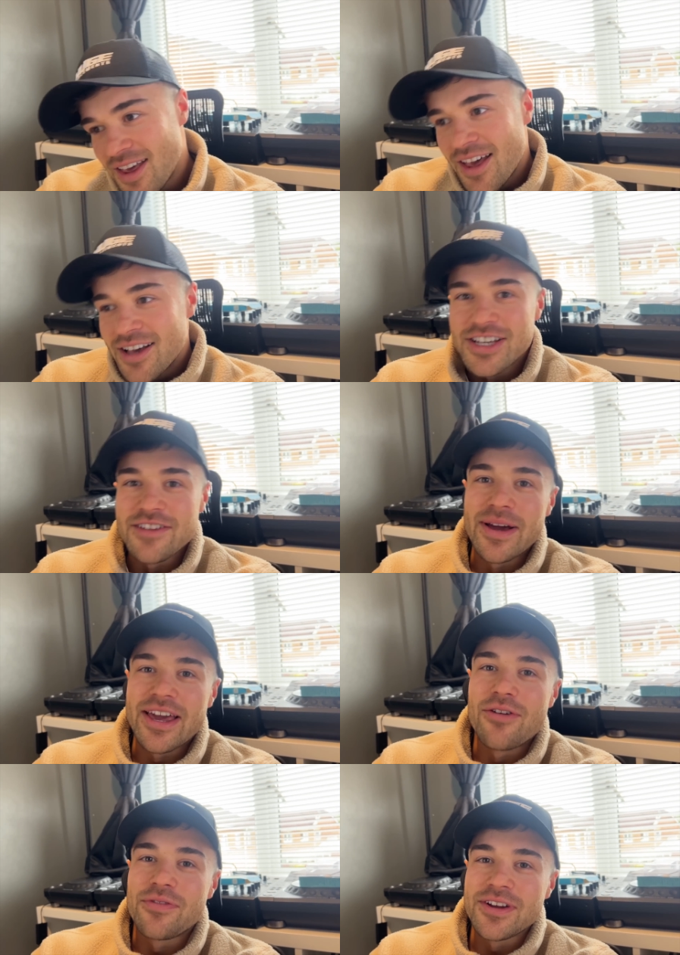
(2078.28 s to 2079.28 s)
see if my
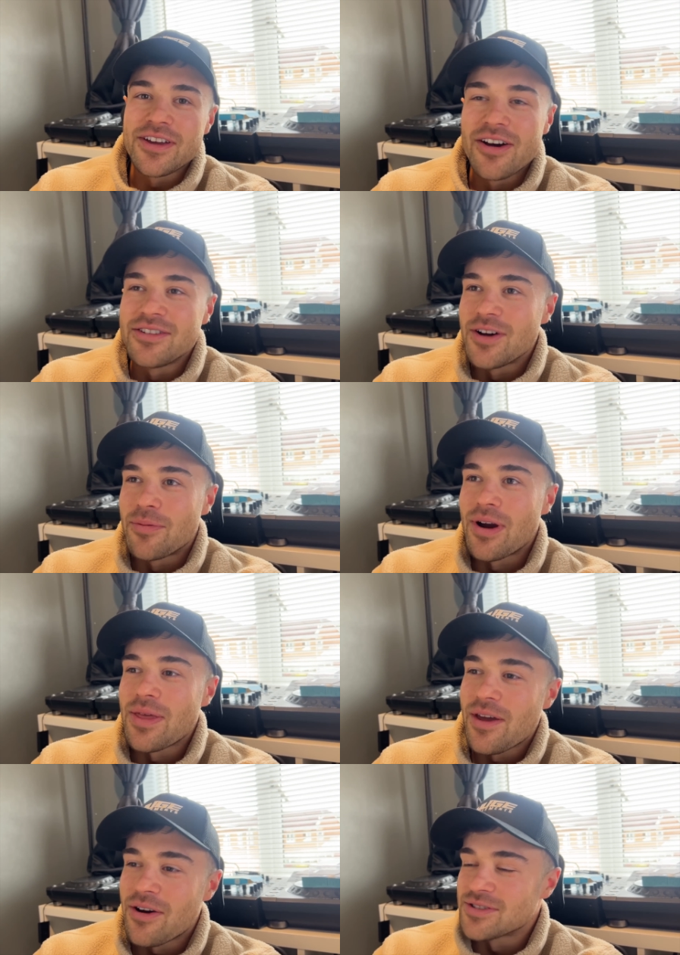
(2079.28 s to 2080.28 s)
girlfriend can go into the operating
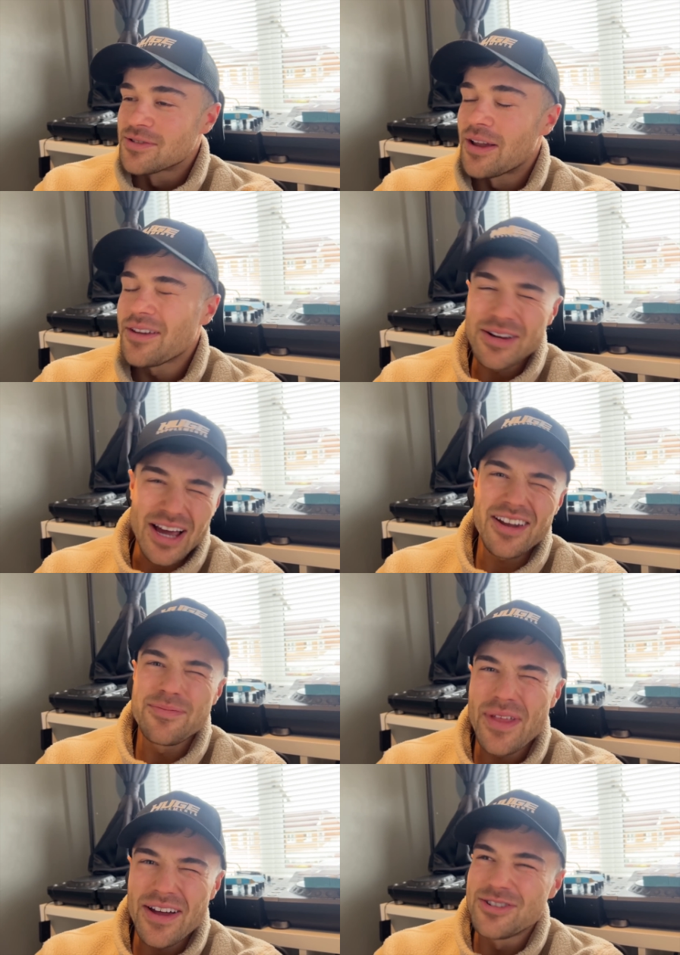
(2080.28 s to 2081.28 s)
theatre as well. Can I put
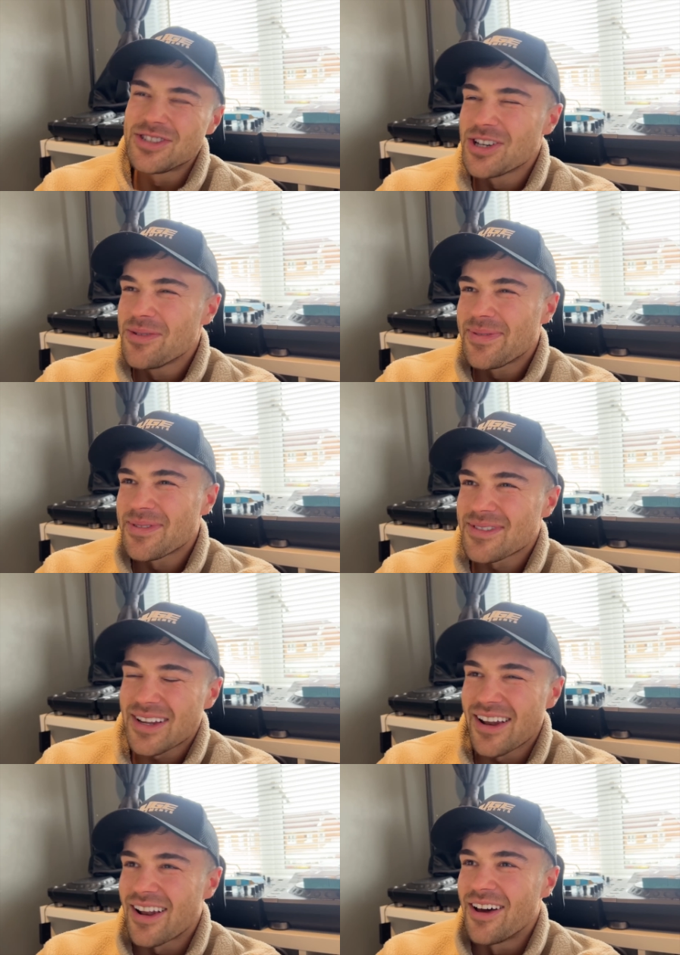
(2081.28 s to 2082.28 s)
that on YouTube? I
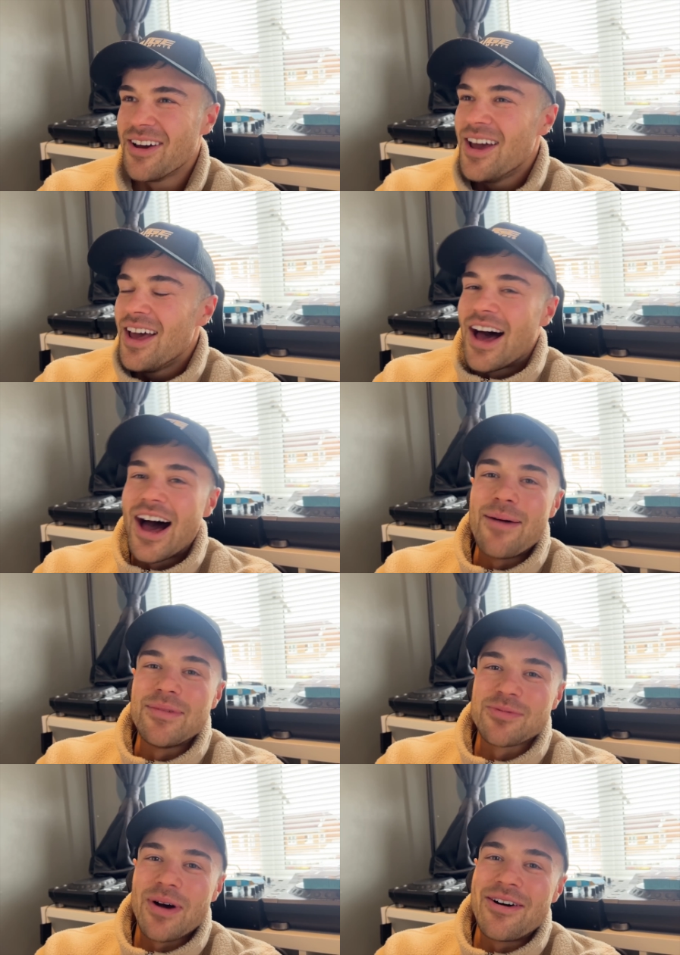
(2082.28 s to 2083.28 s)
don't know. Um, as well,